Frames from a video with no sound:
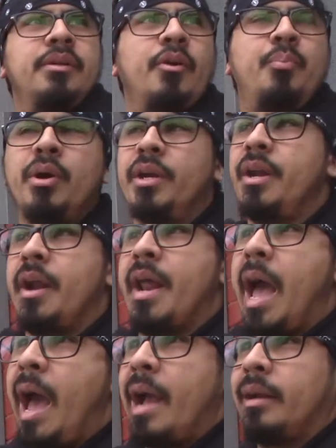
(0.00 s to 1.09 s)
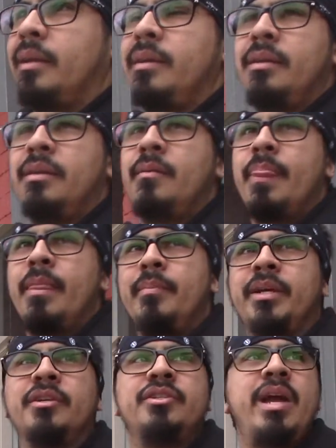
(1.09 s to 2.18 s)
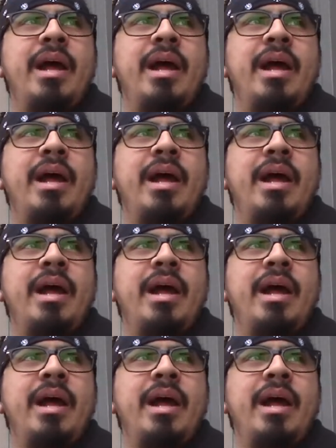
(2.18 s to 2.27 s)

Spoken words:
or putting on an act because you